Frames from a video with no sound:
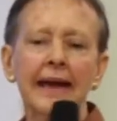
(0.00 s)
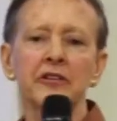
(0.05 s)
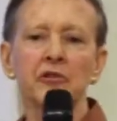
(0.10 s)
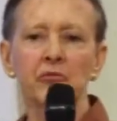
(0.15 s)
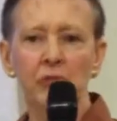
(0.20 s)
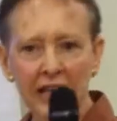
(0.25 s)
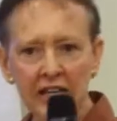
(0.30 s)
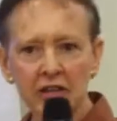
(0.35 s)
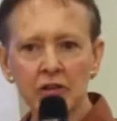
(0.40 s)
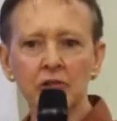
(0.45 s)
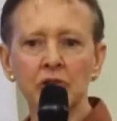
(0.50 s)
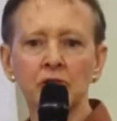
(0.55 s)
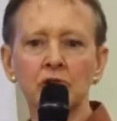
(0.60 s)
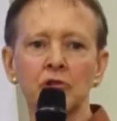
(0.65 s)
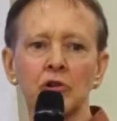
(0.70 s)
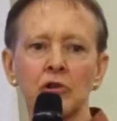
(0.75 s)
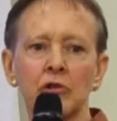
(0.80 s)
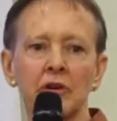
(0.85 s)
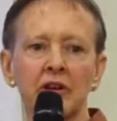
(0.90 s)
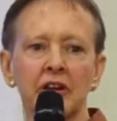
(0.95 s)

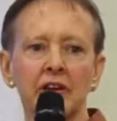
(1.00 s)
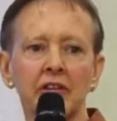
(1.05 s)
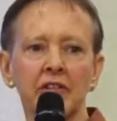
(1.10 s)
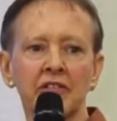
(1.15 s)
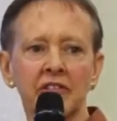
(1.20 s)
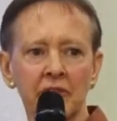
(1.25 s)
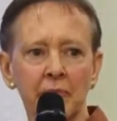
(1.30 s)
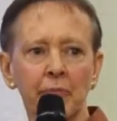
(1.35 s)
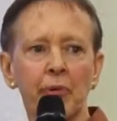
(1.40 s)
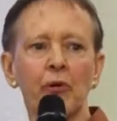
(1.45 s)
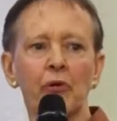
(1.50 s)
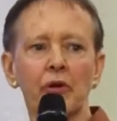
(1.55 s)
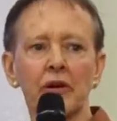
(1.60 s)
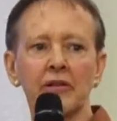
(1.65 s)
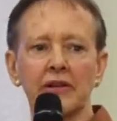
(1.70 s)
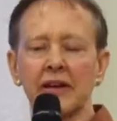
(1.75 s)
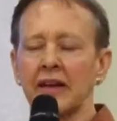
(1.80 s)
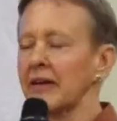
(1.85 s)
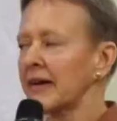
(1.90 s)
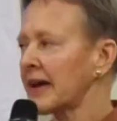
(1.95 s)
regulatory
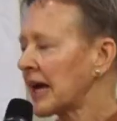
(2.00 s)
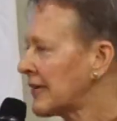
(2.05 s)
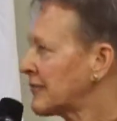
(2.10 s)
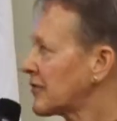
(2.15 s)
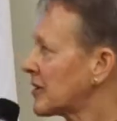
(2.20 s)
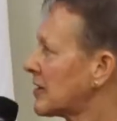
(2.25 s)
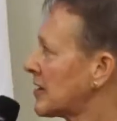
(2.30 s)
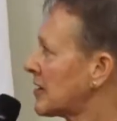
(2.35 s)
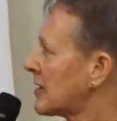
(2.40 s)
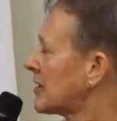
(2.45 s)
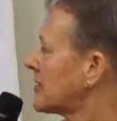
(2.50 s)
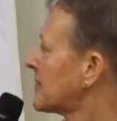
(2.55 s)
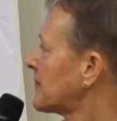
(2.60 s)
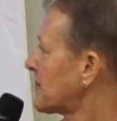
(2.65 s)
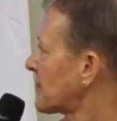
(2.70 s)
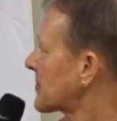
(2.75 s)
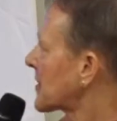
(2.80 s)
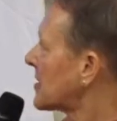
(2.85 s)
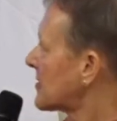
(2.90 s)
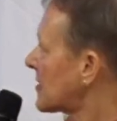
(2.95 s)
support, and I have
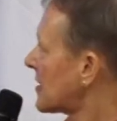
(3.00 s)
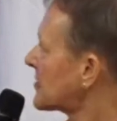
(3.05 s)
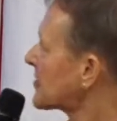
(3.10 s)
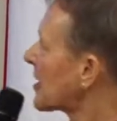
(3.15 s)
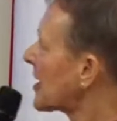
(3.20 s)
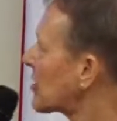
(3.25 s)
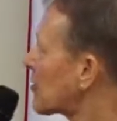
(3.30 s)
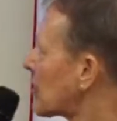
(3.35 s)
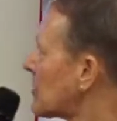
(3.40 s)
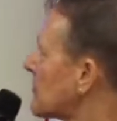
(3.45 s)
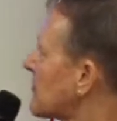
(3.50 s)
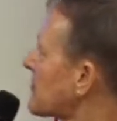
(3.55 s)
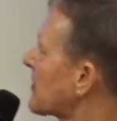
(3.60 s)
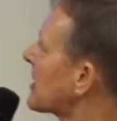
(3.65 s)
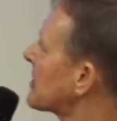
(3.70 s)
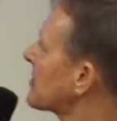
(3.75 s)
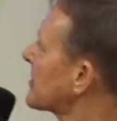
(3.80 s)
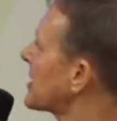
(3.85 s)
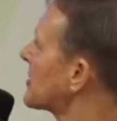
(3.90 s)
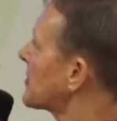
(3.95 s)
a diagram of
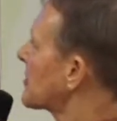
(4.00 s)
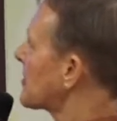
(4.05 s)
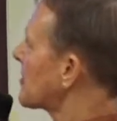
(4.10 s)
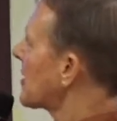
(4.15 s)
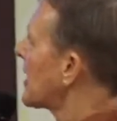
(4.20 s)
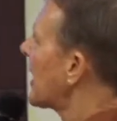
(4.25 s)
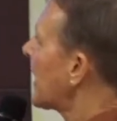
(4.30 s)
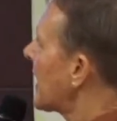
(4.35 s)
that later.